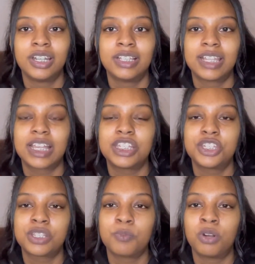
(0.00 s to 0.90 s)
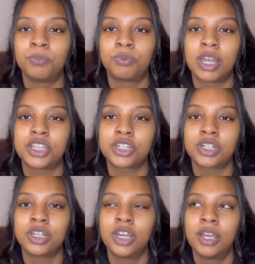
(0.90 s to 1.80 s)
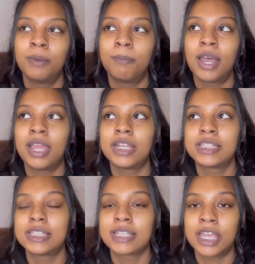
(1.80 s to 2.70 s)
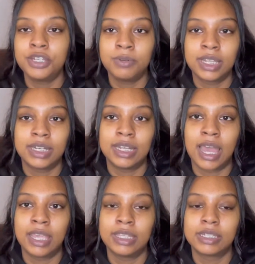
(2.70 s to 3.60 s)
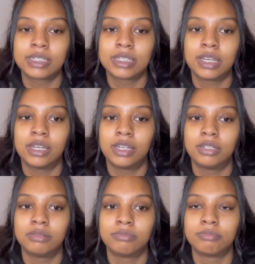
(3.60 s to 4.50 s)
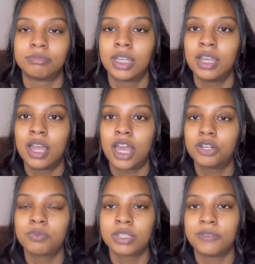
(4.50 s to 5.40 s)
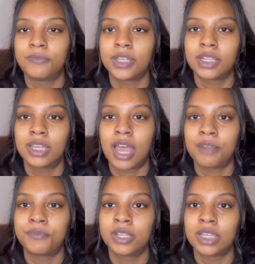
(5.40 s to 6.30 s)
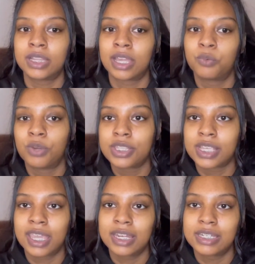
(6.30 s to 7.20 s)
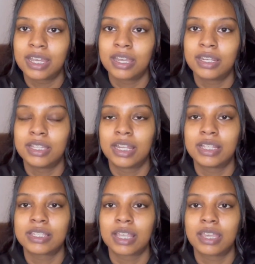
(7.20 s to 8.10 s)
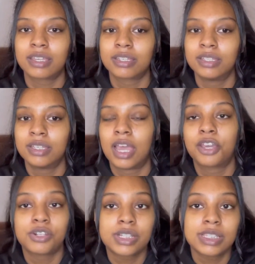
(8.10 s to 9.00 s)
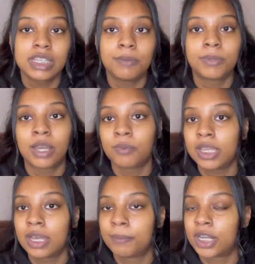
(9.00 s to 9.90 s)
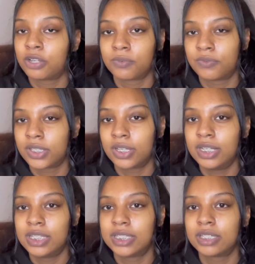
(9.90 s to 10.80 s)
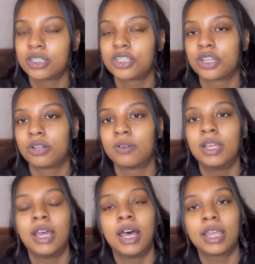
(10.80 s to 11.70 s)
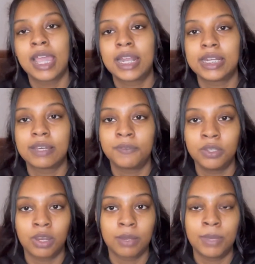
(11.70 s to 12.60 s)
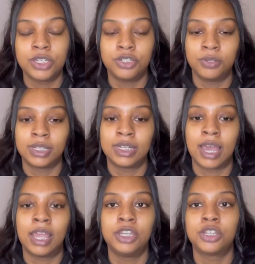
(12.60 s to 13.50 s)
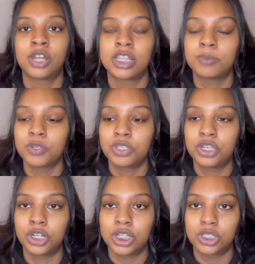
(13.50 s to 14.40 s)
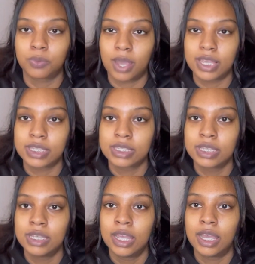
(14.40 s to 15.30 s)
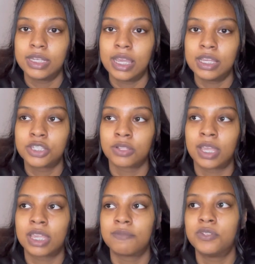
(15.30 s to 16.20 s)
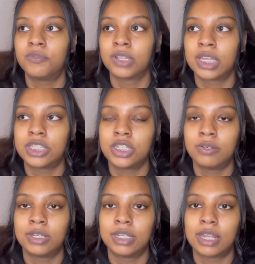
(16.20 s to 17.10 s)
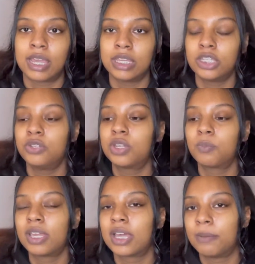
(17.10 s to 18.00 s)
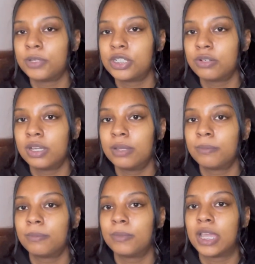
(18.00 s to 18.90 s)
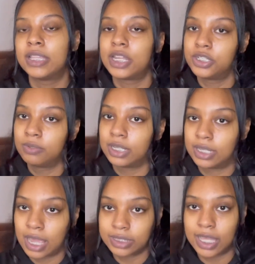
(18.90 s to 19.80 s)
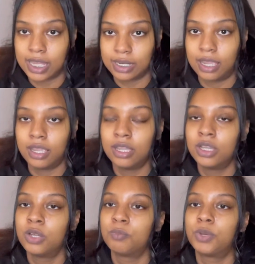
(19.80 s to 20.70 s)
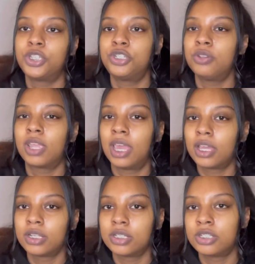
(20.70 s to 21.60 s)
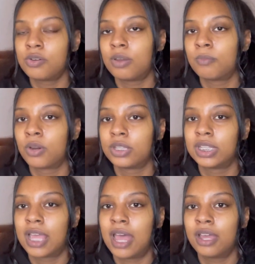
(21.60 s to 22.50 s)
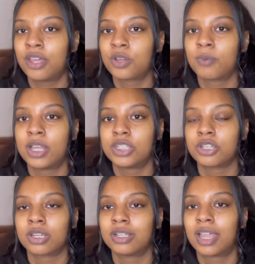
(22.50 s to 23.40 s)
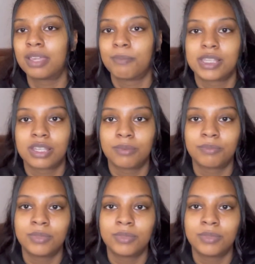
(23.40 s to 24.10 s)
Like it's just more pressure. But since I do it at night, I don't really feel it. I feel it like once I get it done, and then it's like I go to sleep, I wake up and I don't feel anything. So again, I definitely recommend you do it at night. You're not supposed to turn it twice a day. So like if you forget to do it at night, you can wake up and do it and then do it at night that night, but you can't do it more than that. Otherwise you're gonna like mess up